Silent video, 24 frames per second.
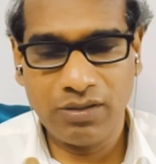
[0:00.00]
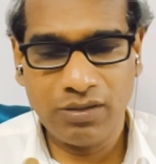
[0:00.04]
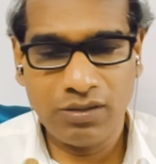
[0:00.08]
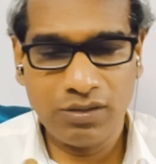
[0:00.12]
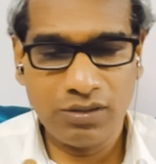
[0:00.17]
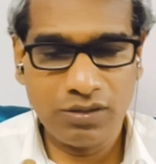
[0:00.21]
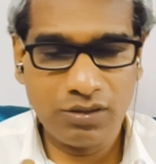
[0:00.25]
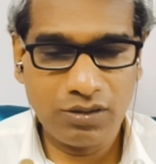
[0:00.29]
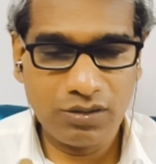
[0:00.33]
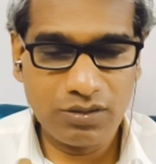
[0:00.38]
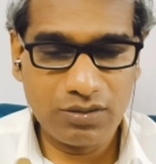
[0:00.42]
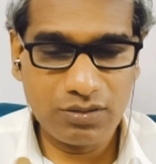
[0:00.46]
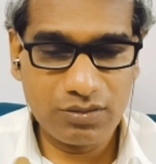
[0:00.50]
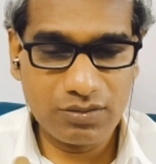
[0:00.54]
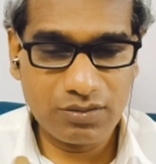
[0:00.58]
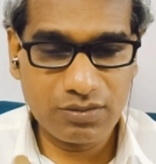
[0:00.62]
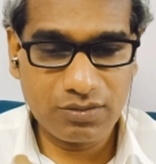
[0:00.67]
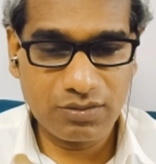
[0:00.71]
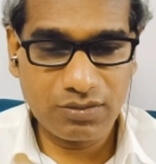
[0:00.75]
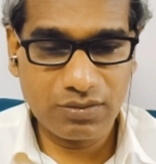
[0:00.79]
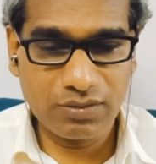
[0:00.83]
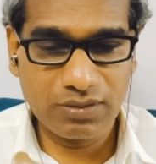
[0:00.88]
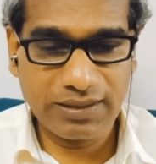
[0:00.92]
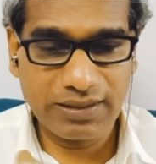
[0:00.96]
uh,
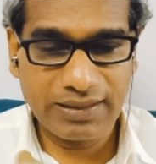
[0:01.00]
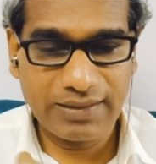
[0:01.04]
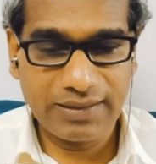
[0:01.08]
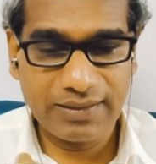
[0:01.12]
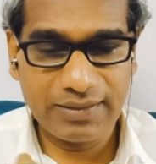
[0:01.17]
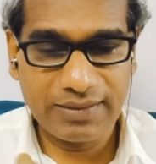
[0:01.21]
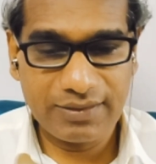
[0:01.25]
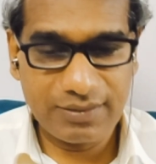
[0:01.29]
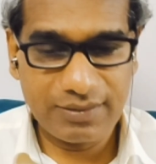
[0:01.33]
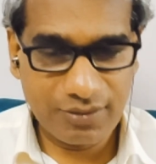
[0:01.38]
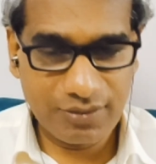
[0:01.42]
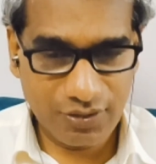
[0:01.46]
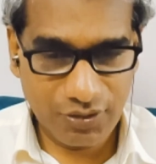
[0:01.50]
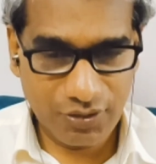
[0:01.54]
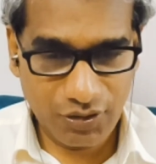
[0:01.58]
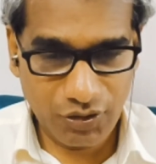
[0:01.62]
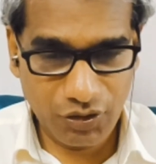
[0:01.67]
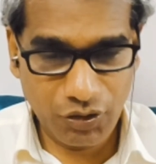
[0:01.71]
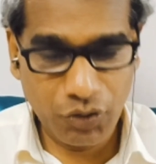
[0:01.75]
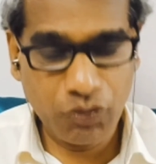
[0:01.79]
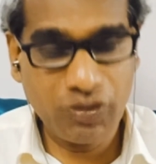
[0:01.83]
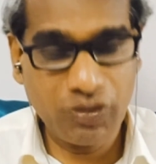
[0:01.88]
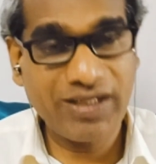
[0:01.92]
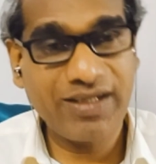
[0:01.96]

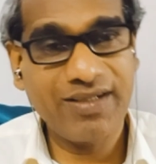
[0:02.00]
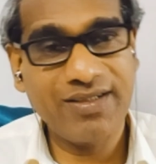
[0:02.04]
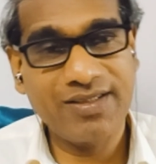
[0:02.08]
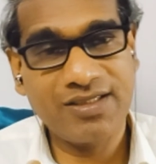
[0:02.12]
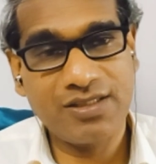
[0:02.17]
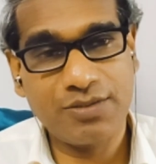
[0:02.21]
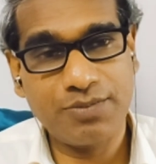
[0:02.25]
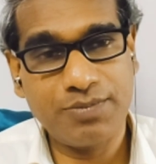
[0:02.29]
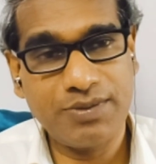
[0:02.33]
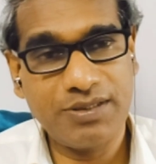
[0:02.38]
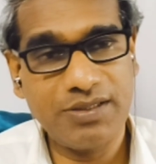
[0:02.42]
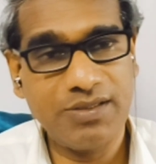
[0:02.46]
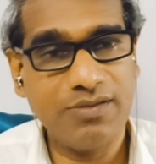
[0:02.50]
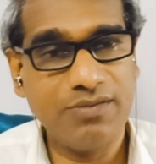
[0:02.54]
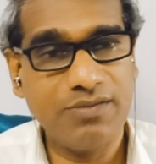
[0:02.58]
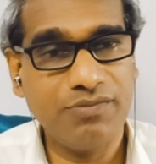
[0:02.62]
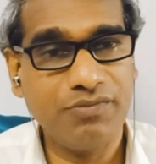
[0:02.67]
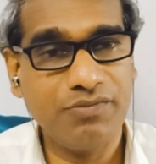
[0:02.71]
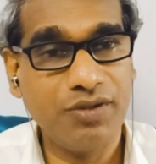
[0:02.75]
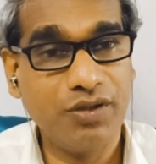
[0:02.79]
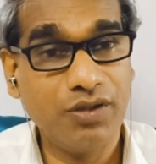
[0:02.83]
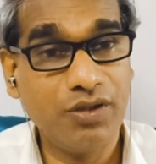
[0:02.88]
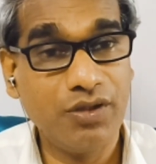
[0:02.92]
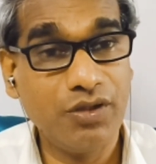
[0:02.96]
your husband,
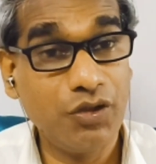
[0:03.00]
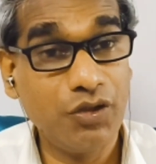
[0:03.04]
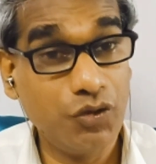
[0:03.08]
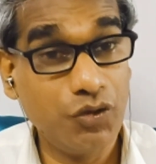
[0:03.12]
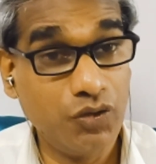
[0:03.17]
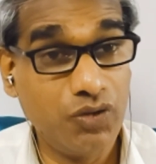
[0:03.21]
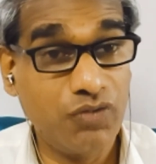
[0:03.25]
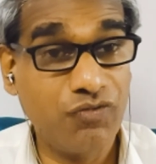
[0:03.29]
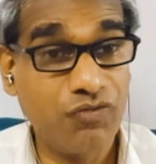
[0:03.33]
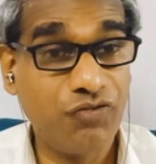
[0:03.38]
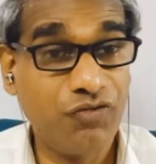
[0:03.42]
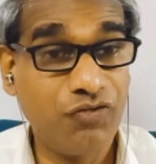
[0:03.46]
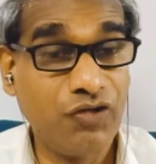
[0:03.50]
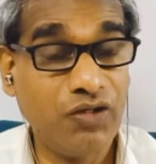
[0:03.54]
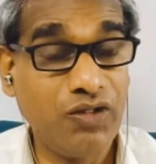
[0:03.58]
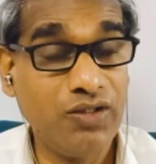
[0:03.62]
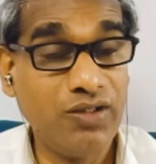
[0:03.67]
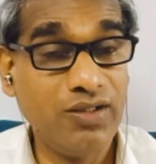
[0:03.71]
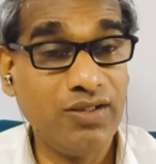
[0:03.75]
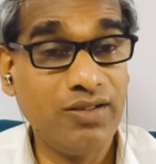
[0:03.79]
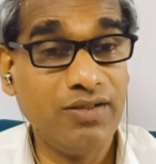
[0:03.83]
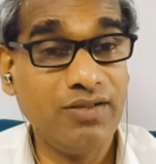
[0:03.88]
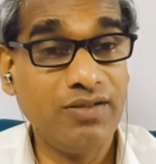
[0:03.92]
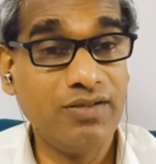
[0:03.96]
your
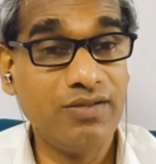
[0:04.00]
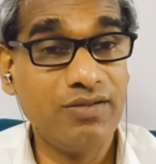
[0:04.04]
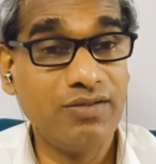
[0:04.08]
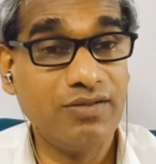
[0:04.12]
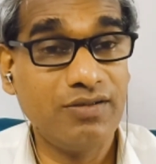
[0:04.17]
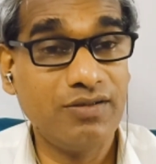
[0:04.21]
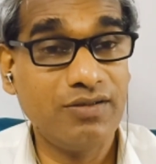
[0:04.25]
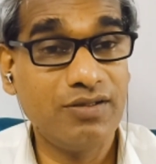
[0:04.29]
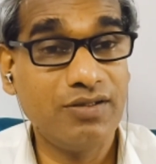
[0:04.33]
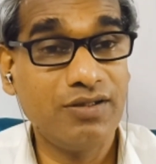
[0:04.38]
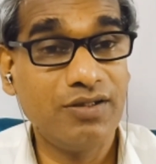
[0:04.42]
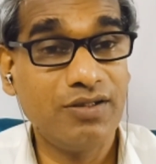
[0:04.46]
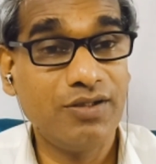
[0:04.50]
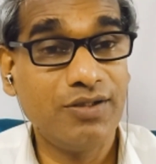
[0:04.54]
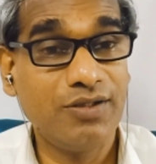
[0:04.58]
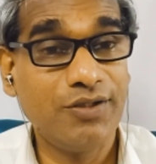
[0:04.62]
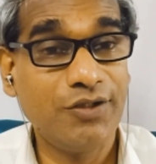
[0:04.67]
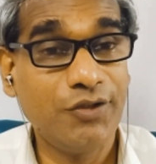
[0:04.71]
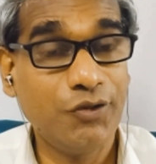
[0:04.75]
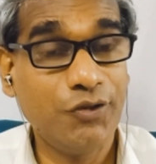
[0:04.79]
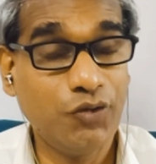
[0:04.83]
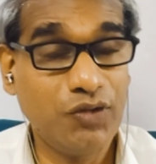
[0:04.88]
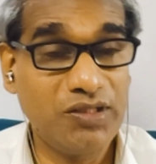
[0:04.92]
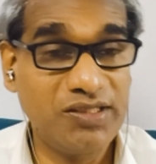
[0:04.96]
father,
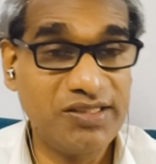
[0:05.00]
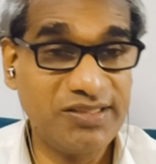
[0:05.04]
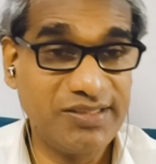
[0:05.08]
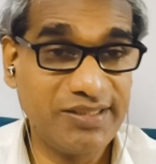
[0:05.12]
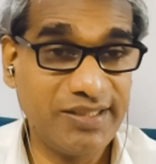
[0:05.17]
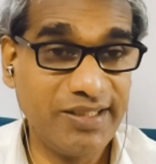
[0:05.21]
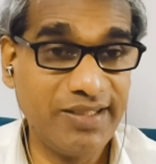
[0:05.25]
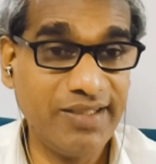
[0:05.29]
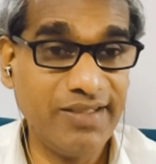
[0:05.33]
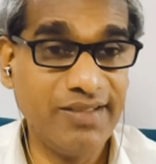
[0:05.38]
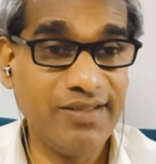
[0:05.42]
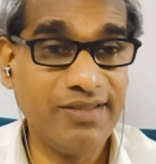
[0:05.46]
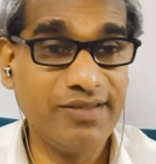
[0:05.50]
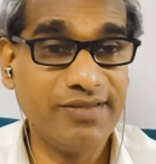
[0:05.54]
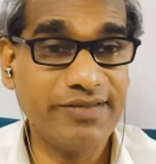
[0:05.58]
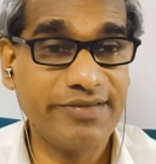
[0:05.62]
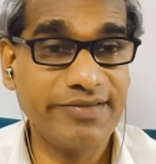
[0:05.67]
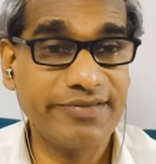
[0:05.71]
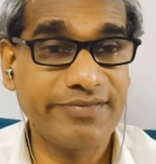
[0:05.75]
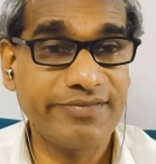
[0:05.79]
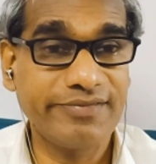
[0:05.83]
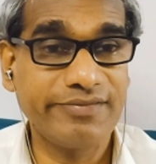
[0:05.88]
your child,